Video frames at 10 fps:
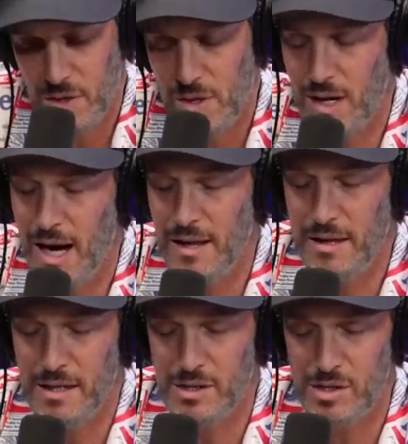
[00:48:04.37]
You
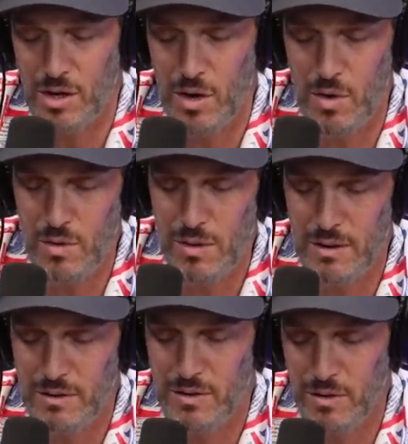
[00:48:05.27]
it's
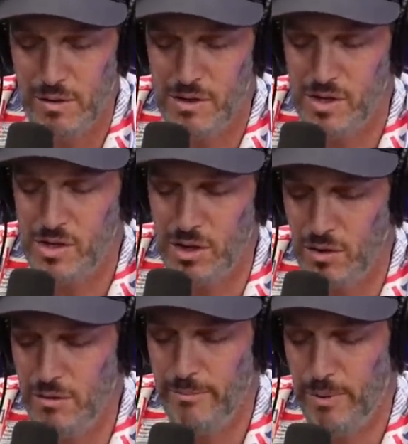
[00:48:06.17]
so dude, it's
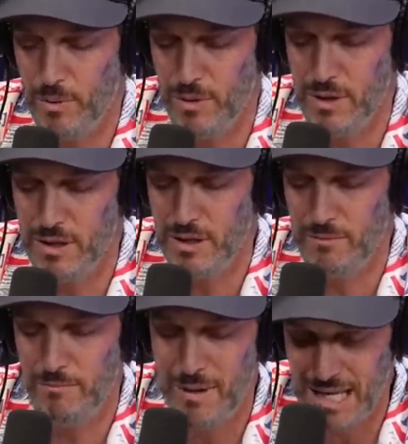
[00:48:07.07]
so
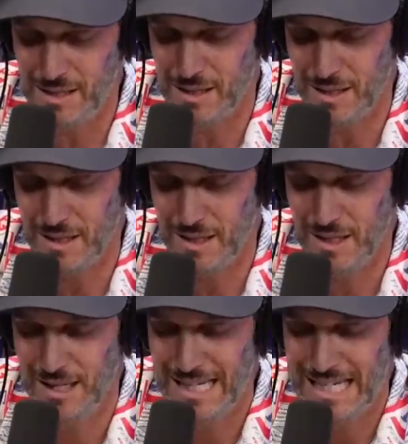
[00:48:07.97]
important mentally
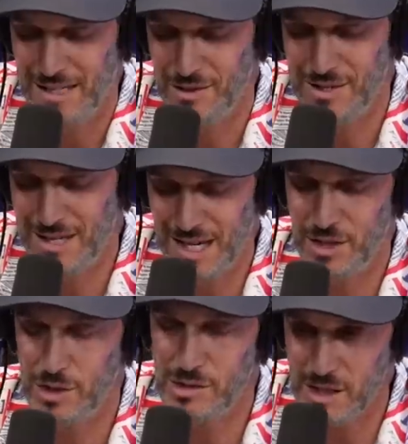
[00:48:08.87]
to
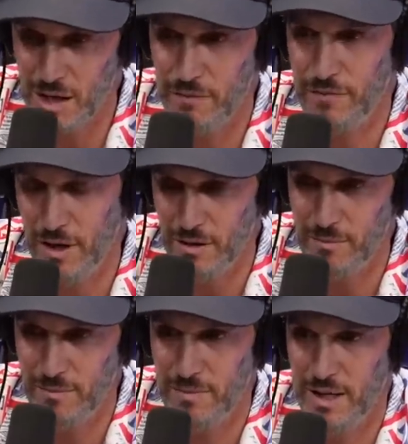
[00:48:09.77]
get yourself
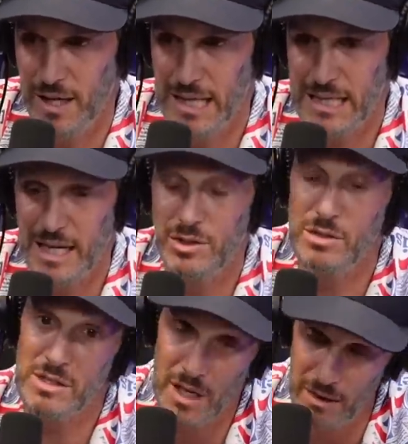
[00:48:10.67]
up and get
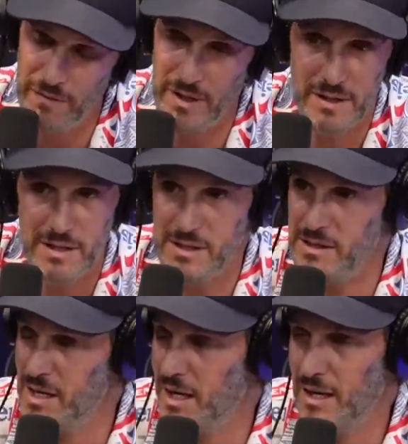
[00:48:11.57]
yourself a, this
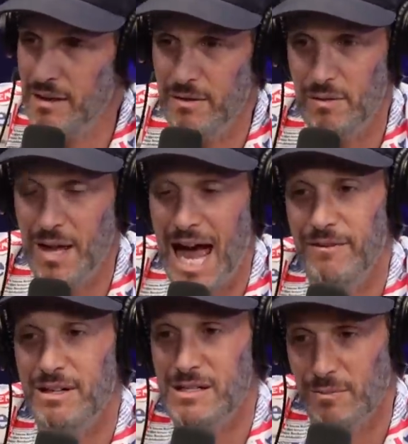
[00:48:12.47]

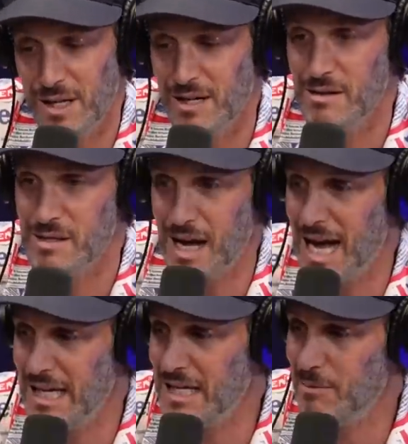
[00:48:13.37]
having somebody else
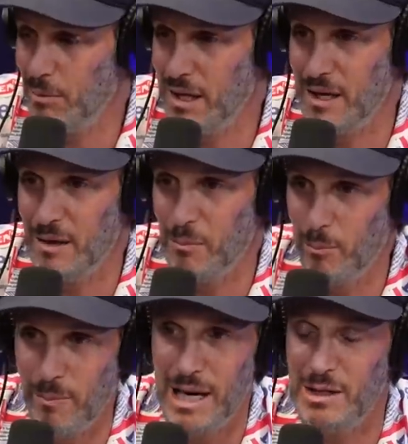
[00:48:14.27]
i.e. me
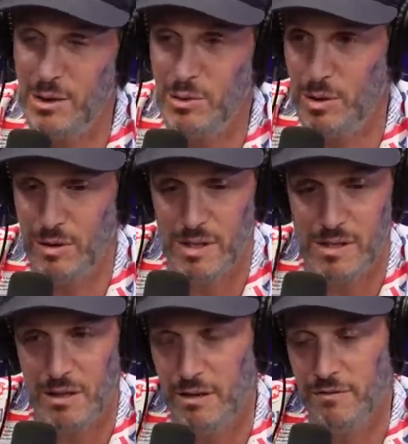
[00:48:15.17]
make you do
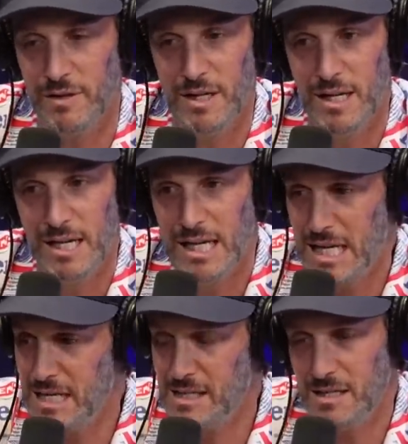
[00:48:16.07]
this stuff
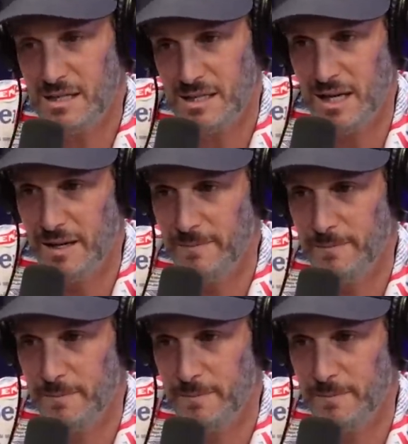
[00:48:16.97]
isn't the same.